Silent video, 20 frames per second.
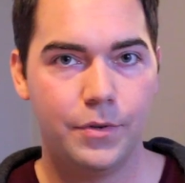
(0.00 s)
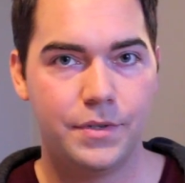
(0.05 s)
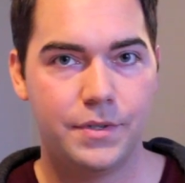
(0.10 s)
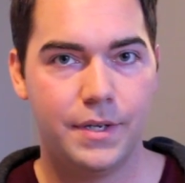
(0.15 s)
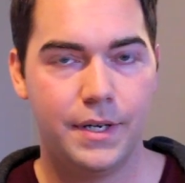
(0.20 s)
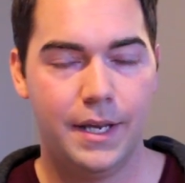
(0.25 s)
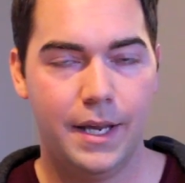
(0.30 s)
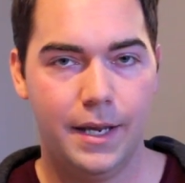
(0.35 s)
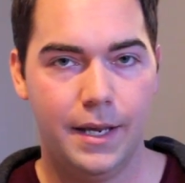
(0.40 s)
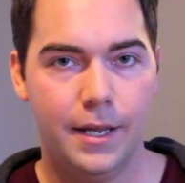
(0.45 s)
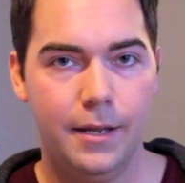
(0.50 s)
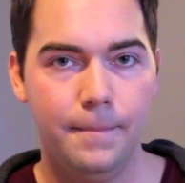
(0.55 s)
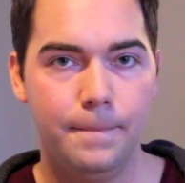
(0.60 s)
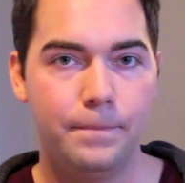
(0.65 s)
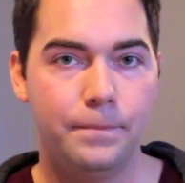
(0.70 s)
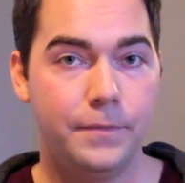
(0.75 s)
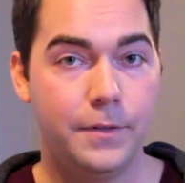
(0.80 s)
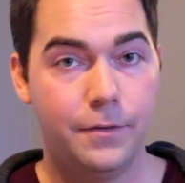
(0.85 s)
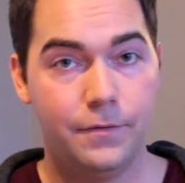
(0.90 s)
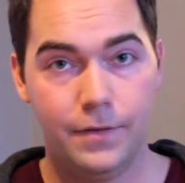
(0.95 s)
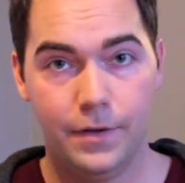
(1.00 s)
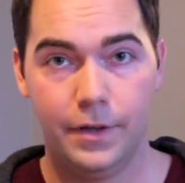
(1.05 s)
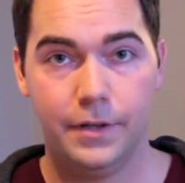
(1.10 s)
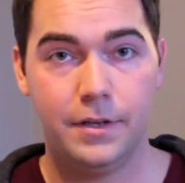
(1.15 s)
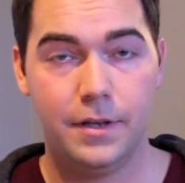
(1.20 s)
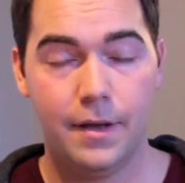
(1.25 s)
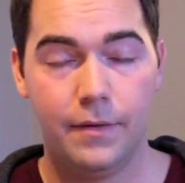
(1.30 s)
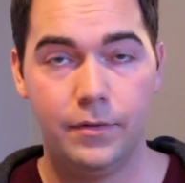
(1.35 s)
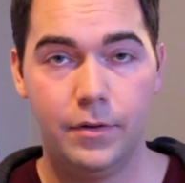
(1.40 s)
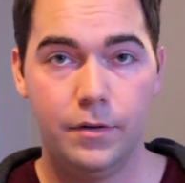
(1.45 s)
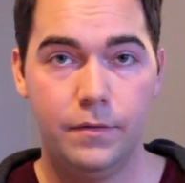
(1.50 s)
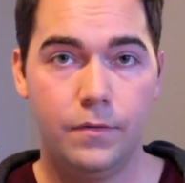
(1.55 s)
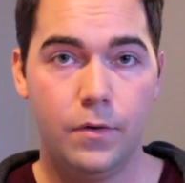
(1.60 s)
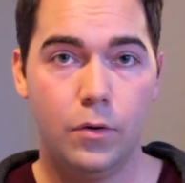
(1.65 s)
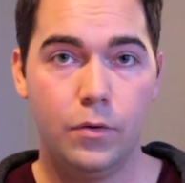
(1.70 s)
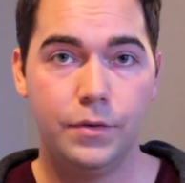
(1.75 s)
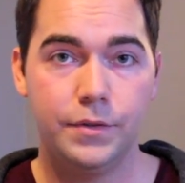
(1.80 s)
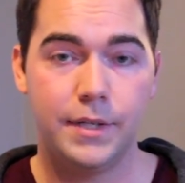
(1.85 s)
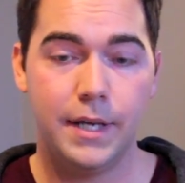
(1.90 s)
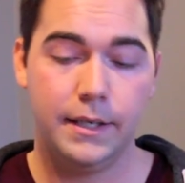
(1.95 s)
singing it, and you feel like you have good
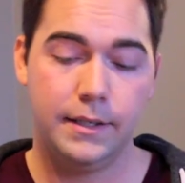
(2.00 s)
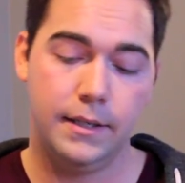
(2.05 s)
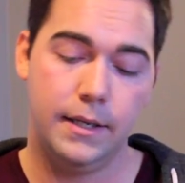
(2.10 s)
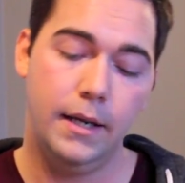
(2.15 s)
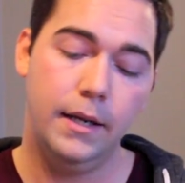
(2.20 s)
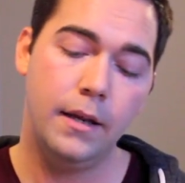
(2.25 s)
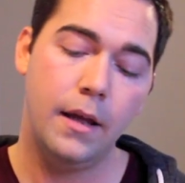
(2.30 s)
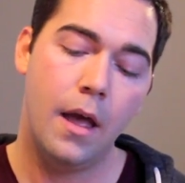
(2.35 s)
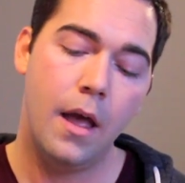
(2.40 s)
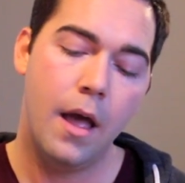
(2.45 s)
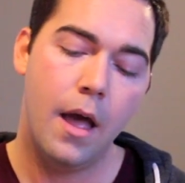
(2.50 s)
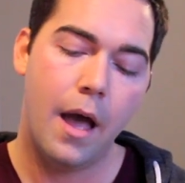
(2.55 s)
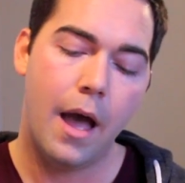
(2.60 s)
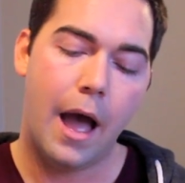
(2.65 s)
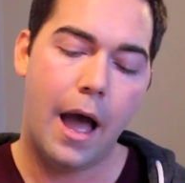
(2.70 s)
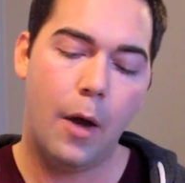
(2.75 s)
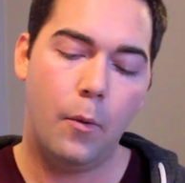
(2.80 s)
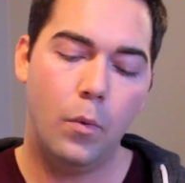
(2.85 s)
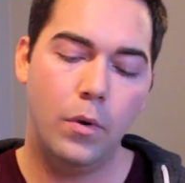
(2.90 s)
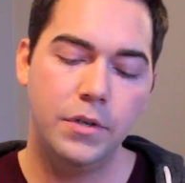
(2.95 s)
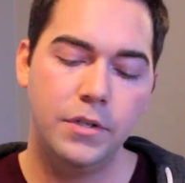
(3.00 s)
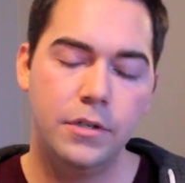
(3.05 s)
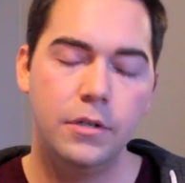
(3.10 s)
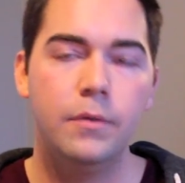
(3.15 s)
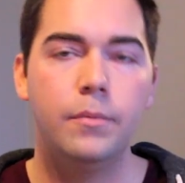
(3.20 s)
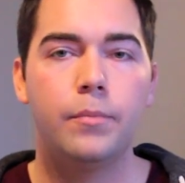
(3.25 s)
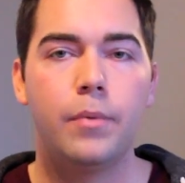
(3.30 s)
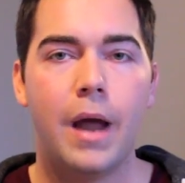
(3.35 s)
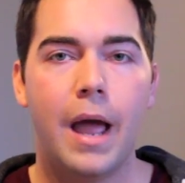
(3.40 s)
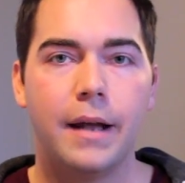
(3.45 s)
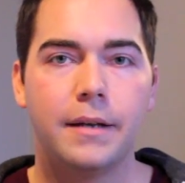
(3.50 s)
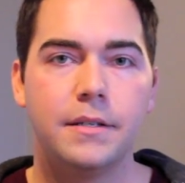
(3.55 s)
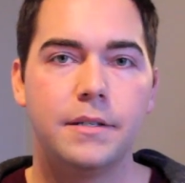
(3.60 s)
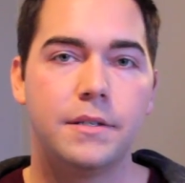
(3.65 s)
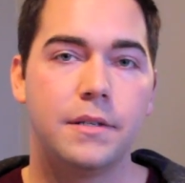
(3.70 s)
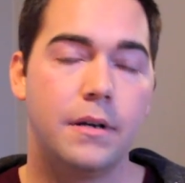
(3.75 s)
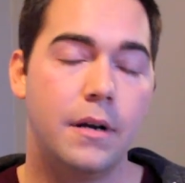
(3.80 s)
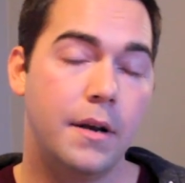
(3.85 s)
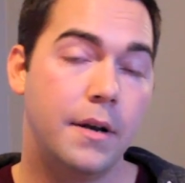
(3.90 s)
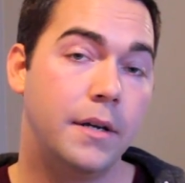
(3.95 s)
vocal technique, I want you to
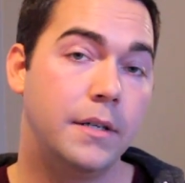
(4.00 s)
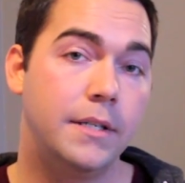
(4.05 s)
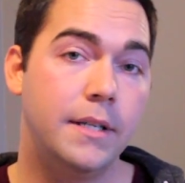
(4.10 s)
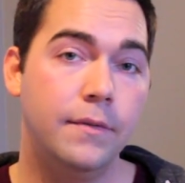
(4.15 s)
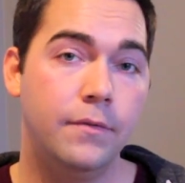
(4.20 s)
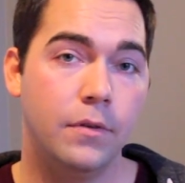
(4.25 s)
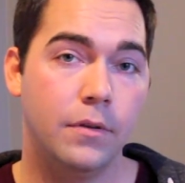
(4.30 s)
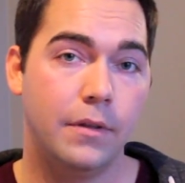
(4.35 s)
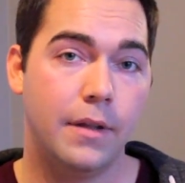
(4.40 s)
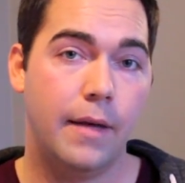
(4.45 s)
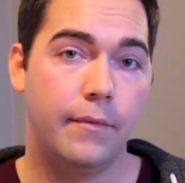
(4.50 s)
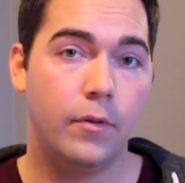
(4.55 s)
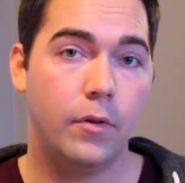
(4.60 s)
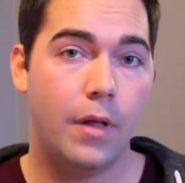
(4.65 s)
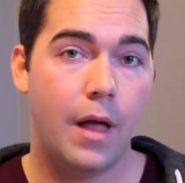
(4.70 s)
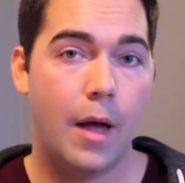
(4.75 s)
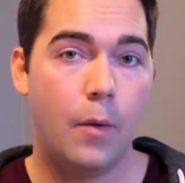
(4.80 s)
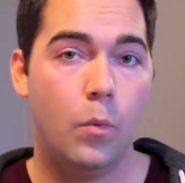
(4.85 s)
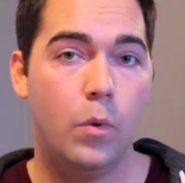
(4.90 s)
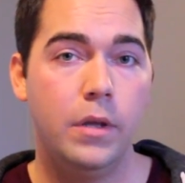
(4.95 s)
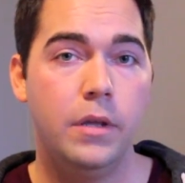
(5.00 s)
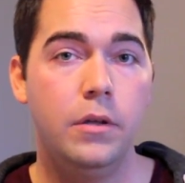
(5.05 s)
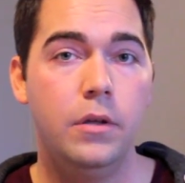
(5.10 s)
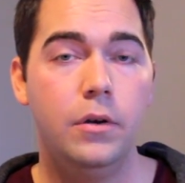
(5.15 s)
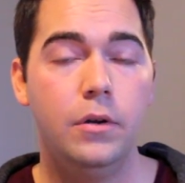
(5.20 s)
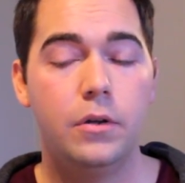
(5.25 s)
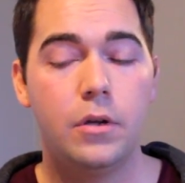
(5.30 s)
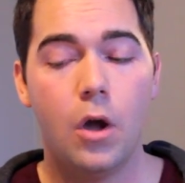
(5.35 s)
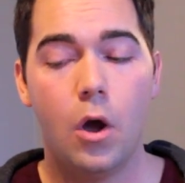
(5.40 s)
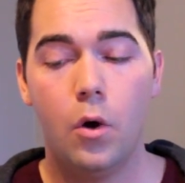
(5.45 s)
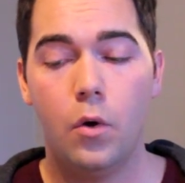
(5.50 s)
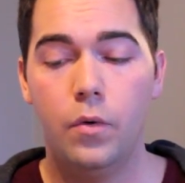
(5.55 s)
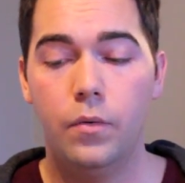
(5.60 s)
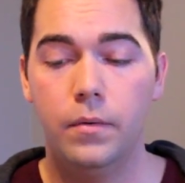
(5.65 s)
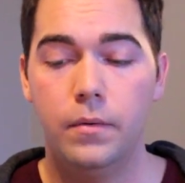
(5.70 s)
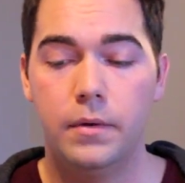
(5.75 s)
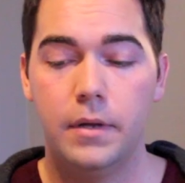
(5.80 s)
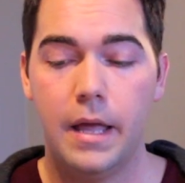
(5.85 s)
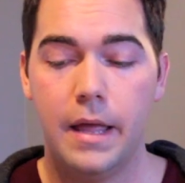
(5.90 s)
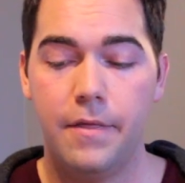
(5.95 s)
practice it on a different level. I want you to
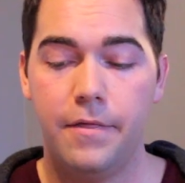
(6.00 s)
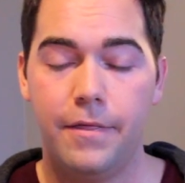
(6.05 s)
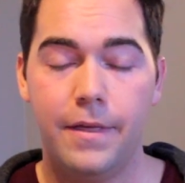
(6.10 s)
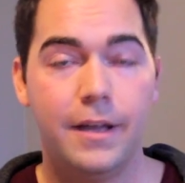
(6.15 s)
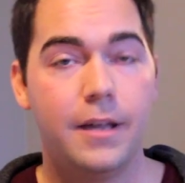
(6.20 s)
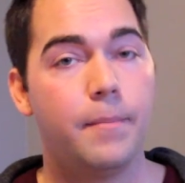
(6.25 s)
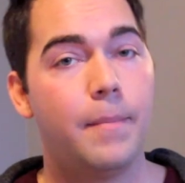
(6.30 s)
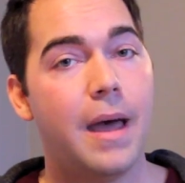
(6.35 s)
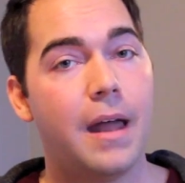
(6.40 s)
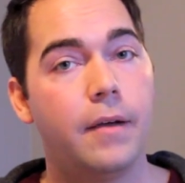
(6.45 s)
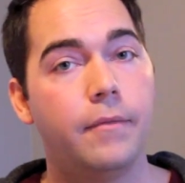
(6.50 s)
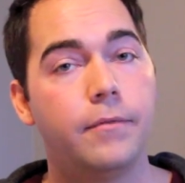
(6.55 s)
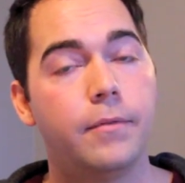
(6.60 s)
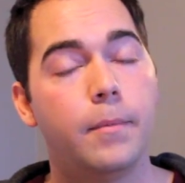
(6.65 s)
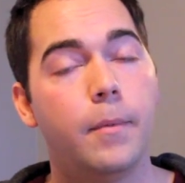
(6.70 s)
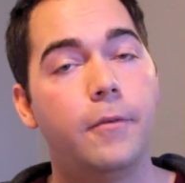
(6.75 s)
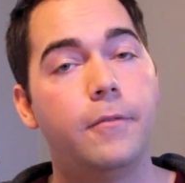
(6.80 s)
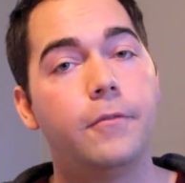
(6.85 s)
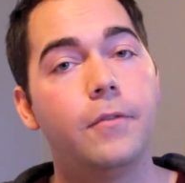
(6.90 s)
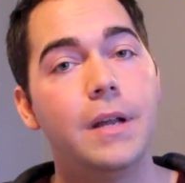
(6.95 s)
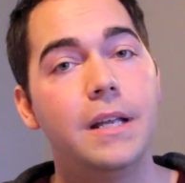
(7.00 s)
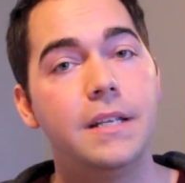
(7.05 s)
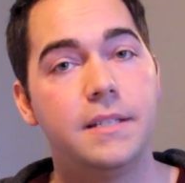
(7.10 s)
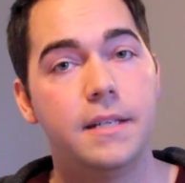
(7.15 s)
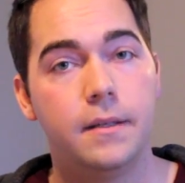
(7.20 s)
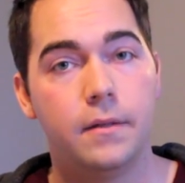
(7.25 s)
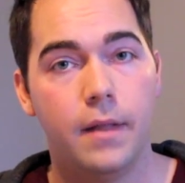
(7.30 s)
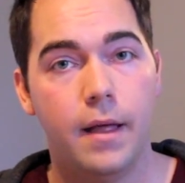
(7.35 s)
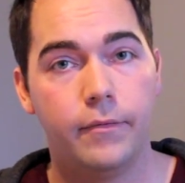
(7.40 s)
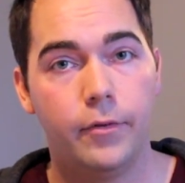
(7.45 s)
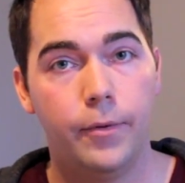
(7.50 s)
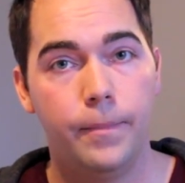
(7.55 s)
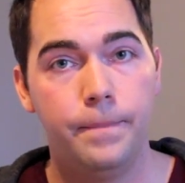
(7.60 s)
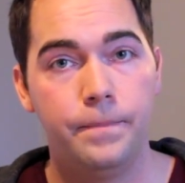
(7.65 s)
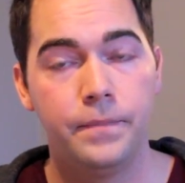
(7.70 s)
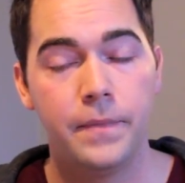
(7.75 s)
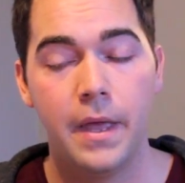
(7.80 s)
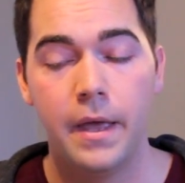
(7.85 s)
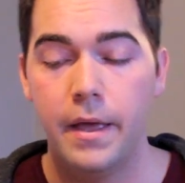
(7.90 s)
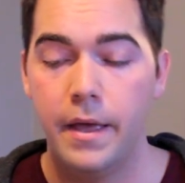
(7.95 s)
go and think about it from a phrasing level.
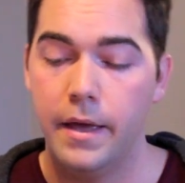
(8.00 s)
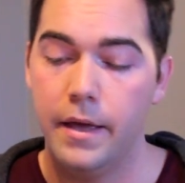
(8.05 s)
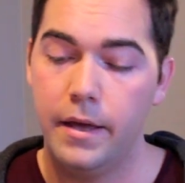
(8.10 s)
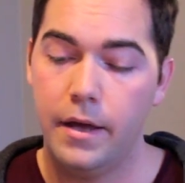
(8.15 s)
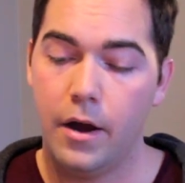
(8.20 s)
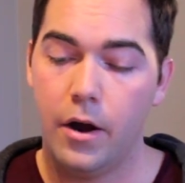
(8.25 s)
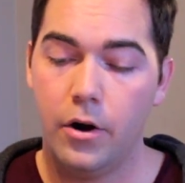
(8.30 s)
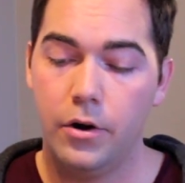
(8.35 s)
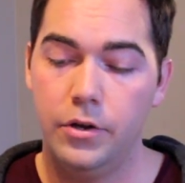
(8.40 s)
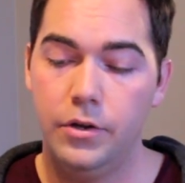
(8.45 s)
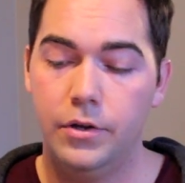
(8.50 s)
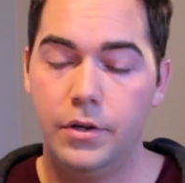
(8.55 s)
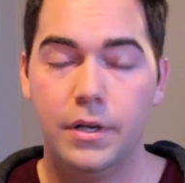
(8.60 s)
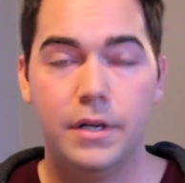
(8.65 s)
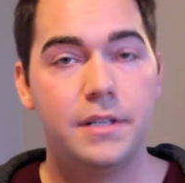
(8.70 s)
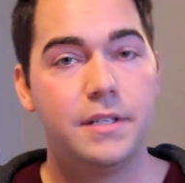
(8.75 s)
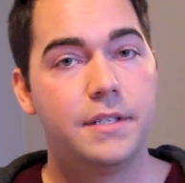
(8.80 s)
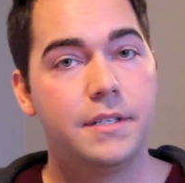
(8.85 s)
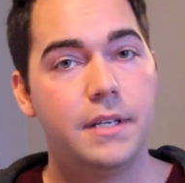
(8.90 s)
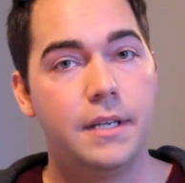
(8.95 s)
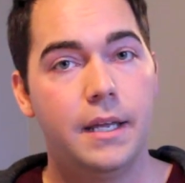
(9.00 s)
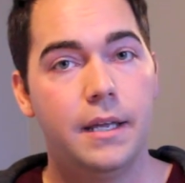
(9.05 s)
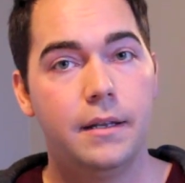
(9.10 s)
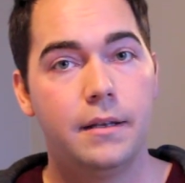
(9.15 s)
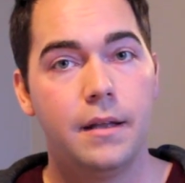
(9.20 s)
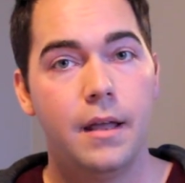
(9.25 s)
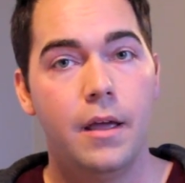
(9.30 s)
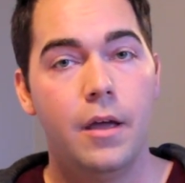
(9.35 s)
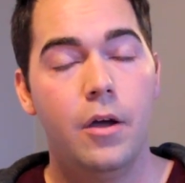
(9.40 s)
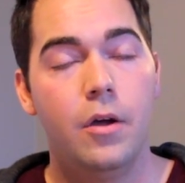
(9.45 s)
Are you going to sing it